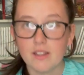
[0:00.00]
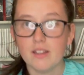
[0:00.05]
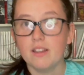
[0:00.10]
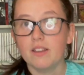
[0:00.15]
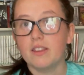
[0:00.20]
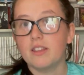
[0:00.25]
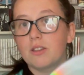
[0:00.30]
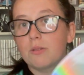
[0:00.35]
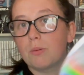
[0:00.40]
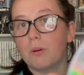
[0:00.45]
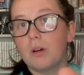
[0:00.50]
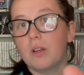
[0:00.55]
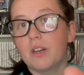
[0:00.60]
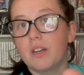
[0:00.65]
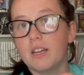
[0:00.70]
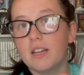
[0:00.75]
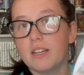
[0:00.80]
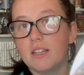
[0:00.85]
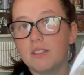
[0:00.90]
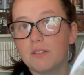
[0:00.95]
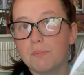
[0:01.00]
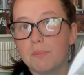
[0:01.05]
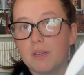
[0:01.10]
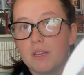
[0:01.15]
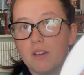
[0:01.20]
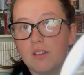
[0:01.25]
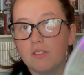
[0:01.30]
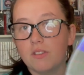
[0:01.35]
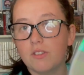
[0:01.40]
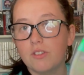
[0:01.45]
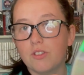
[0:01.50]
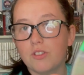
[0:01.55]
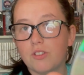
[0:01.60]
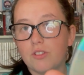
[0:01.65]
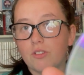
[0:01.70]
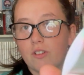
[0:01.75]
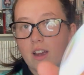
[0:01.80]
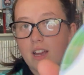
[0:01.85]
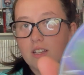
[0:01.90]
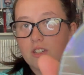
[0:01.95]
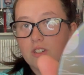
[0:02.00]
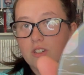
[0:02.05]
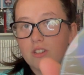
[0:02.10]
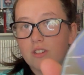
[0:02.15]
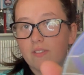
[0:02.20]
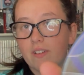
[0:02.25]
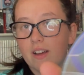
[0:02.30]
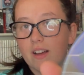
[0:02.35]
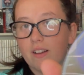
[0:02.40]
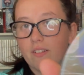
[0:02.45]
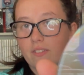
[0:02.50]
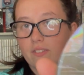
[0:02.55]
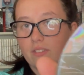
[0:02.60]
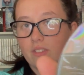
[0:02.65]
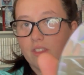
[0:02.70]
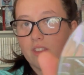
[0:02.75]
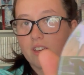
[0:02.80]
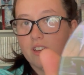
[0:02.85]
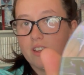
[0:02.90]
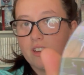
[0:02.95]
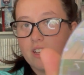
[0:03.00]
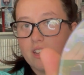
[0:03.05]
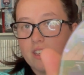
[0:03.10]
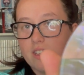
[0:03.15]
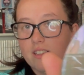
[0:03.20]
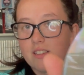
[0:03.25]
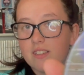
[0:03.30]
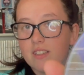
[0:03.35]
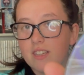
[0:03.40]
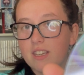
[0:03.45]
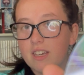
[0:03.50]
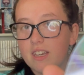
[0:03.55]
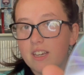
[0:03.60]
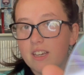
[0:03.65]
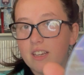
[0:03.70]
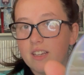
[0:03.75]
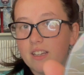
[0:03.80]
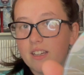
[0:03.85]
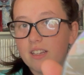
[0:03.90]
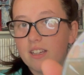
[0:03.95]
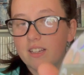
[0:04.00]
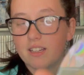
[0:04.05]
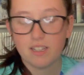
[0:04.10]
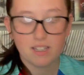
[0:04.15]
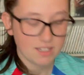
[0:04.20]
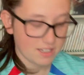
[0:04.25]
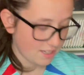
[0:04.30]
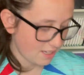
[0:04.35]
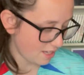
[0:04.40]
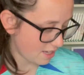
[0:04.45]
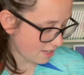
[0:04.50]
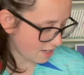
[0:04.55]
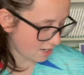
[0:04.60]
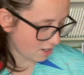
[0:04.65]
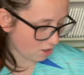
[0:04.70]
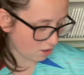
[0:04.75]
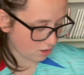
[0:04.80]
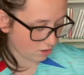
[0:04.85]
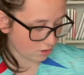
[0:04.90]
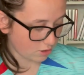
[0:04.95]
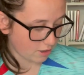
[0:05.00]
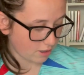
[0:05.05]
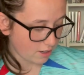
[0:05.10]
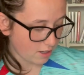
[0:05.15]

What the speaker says: This one is beyond scratched around there. Can you see it? Yeah, not good.